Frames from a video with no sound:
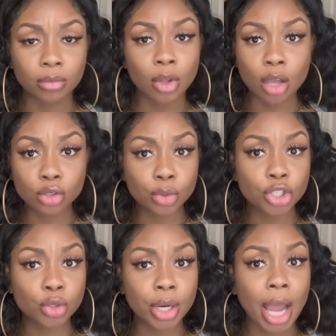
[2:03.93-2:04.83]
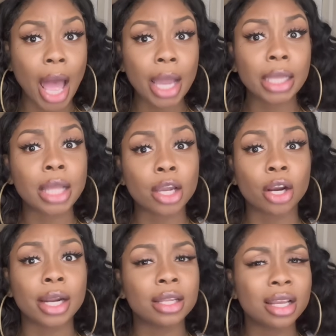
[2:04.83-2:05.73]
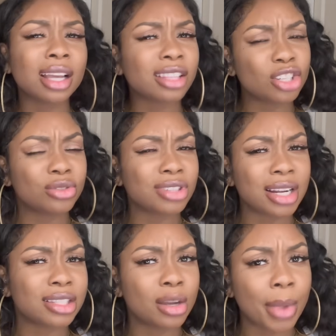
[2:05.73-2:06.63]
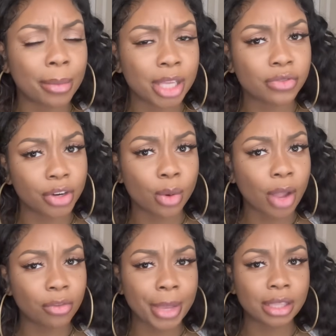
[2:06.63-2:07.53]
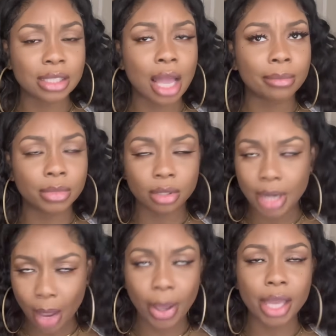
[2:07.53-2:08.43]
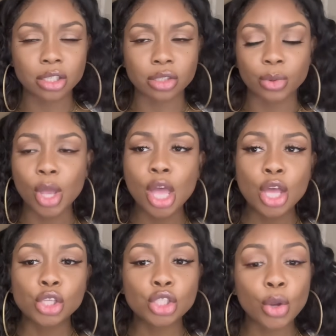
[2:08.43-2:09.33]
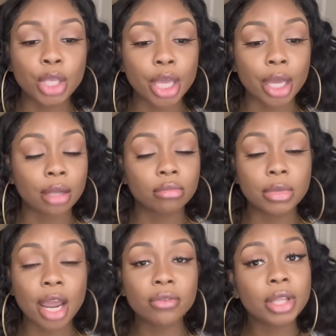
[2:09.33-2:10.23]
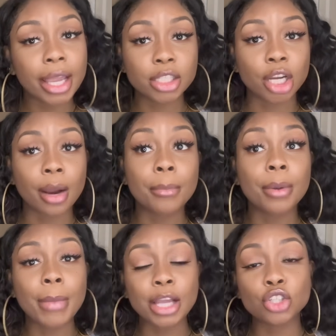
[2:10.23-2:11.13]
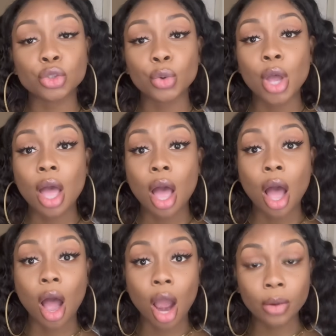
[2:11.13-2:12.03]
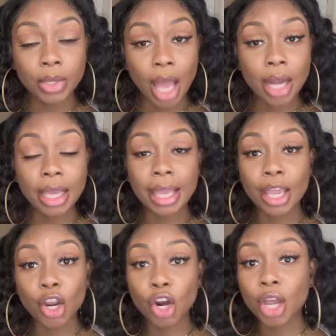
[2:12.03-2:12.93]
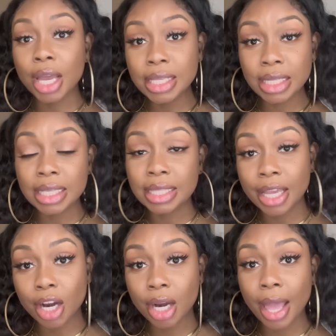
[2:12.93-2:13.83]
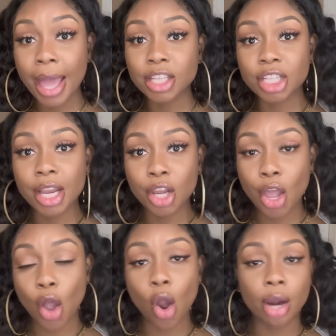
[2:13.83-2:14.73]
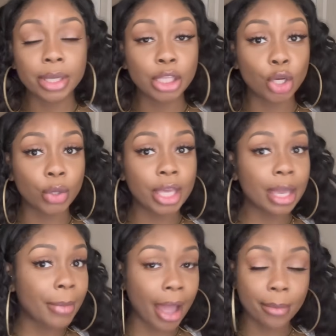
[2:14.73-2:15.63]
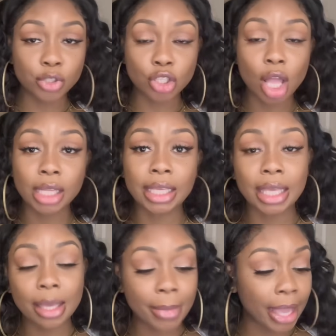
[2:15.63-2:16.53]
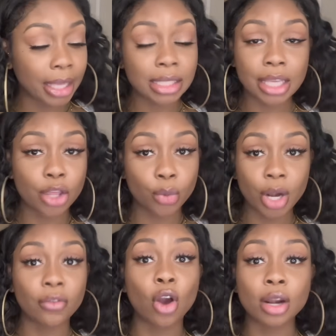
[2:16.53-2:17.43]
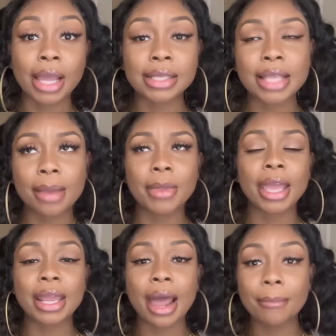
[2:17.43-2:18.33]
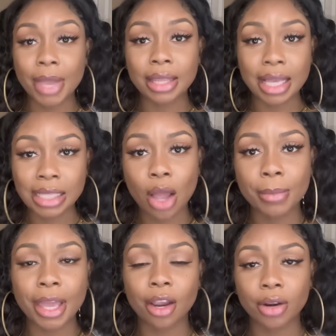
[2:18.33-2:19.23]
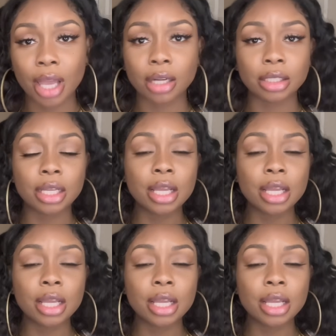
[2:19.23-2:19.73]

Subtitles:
Long story short, I ain't like her. And then I thought she was trying to steal my best friend away from me at the time. Now I hate you. So yeah, never liked her. But mind you, Ariana and her cousin is there at Jada and Ari little kickback. I'm gonna just call it a kickback, get together, whatever, on that same night. And that's how I met Ariana,